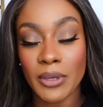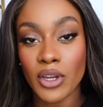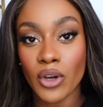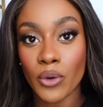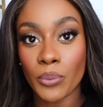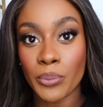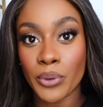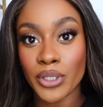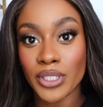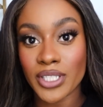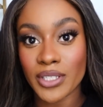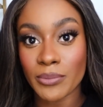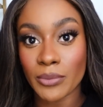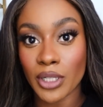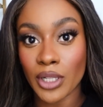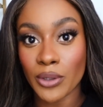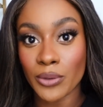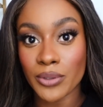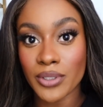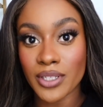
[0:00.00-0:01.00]
me go put some
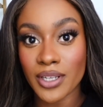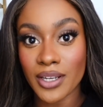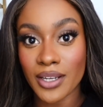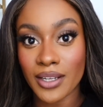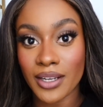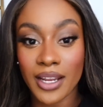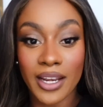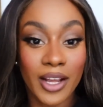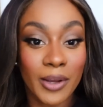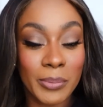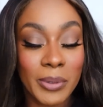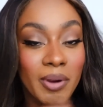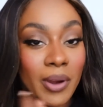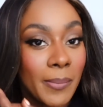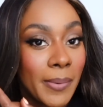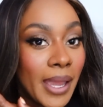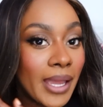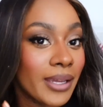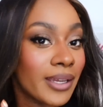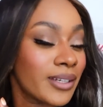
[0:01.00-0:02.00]
clothes on and I'll be right
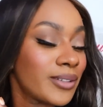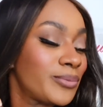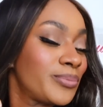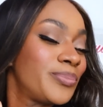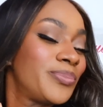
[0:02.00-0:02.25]
back.